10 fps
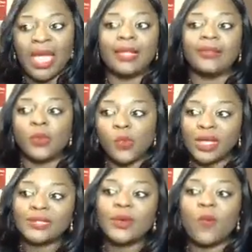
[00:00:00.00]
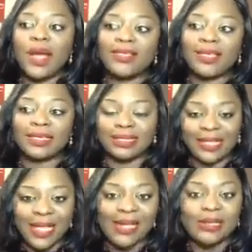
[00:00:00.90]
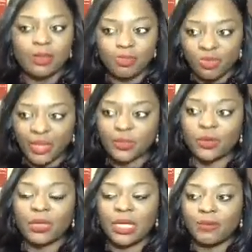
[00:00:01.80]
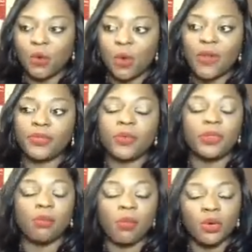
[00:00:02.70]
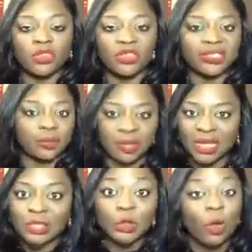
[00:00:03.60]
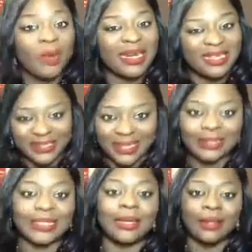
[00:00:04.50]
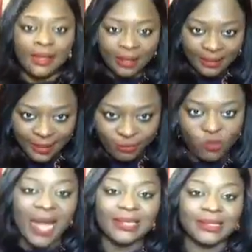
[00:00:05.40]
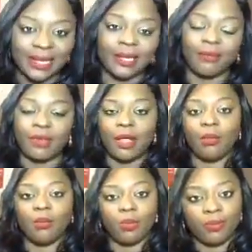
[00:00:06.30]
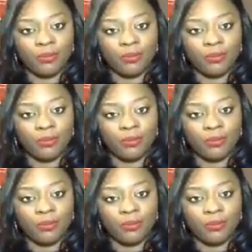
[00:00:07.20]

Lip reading: And the reason why they stay depressed or keep going through the motions is because nobody is getting the right kind of help.